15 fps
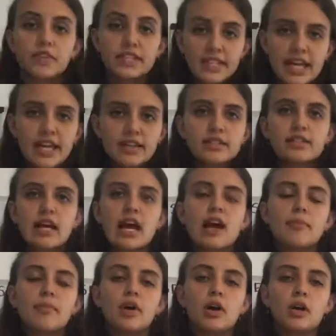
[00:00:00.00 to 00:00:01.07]
The second
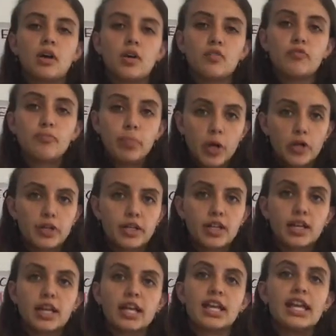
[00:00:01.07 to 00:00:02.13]
type of
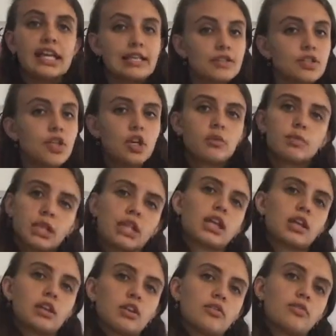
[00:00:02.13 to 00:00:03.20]
bonding in
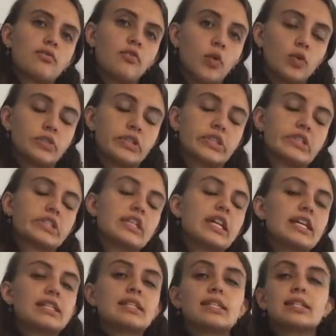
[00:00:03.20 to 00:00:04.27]
intermolecular forces is